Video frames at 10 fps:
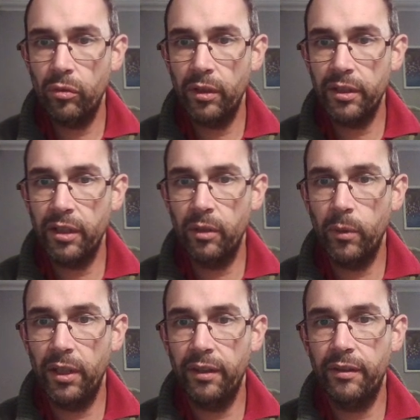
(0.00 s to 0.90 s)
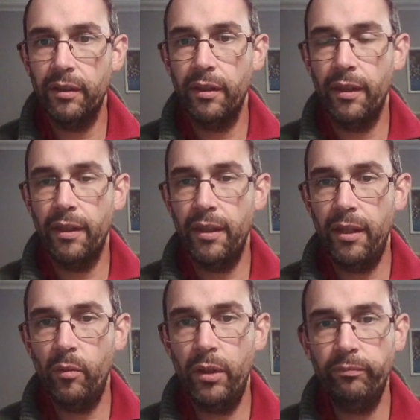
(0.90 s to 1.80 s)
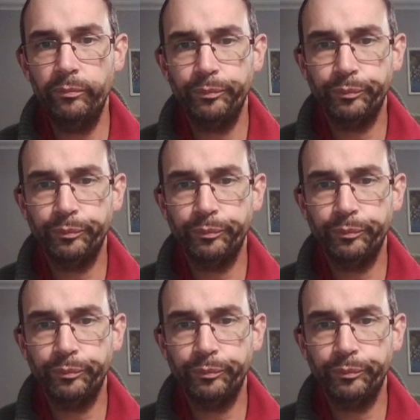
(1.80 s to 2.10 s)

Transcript: Let's go with that one.